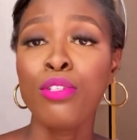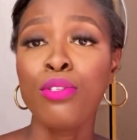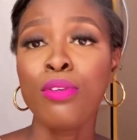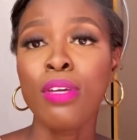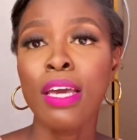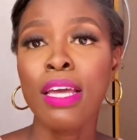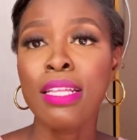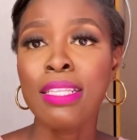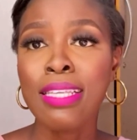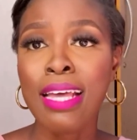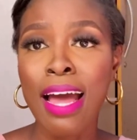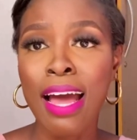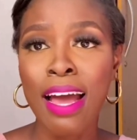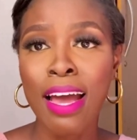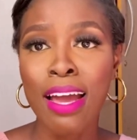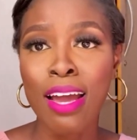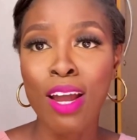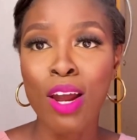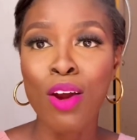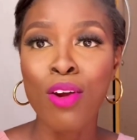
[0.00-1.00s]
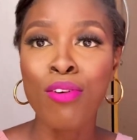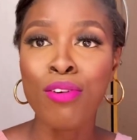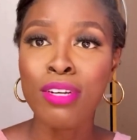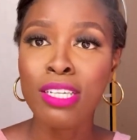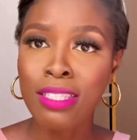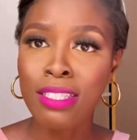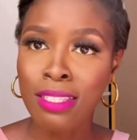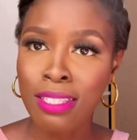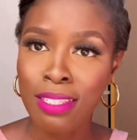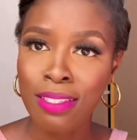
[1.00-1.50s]
you enter,
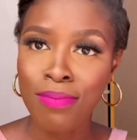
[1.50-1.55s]
greet